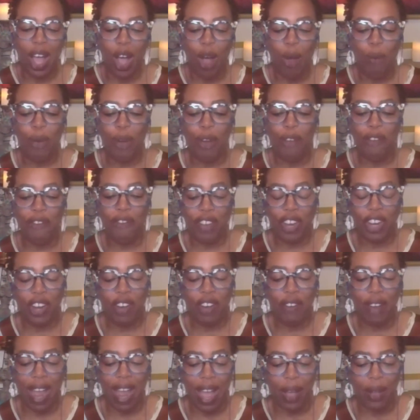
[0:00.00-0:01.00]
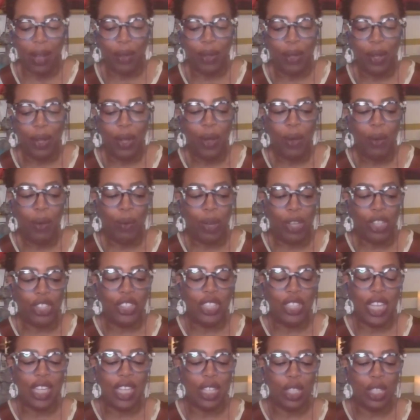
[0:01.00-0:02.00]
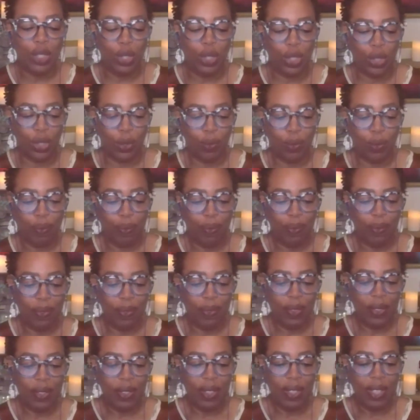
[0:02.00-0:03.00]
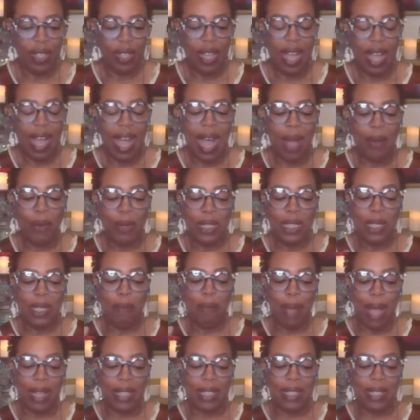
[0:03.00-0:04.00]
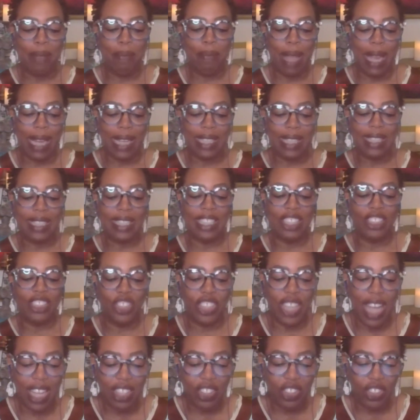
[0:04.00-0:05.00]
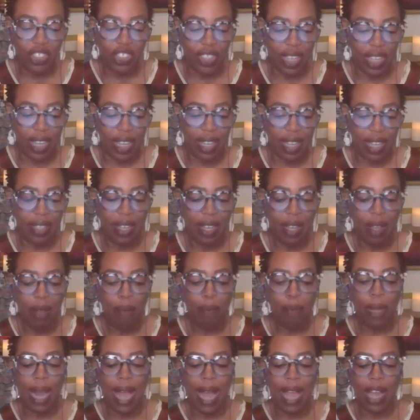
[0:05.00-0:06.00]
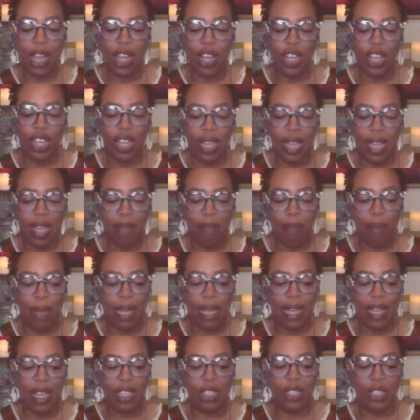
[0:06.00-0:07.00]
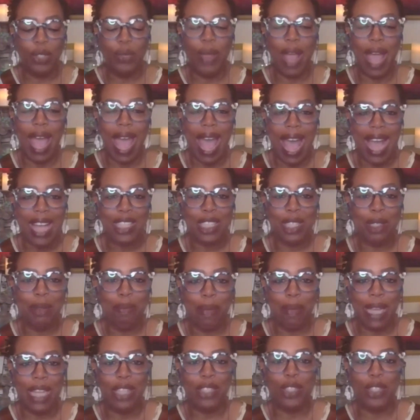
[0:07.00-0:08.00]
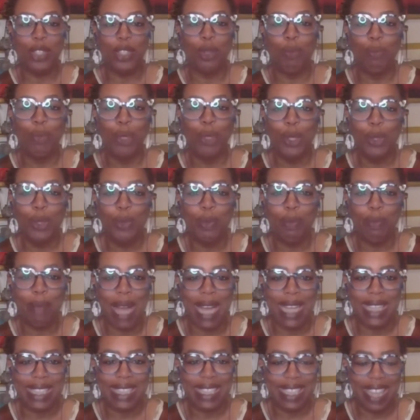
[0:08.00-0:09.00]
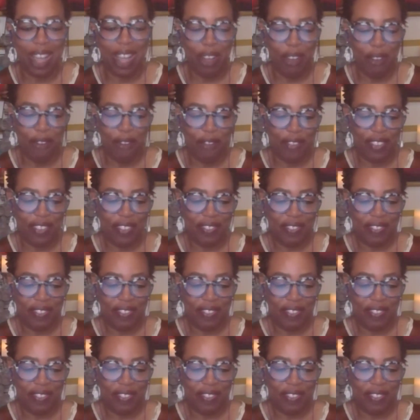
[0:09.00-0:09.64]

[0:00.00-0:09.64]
help her figure out what she could do. I was about to make a suggestion, but I couldn't because you asked me to mute myself.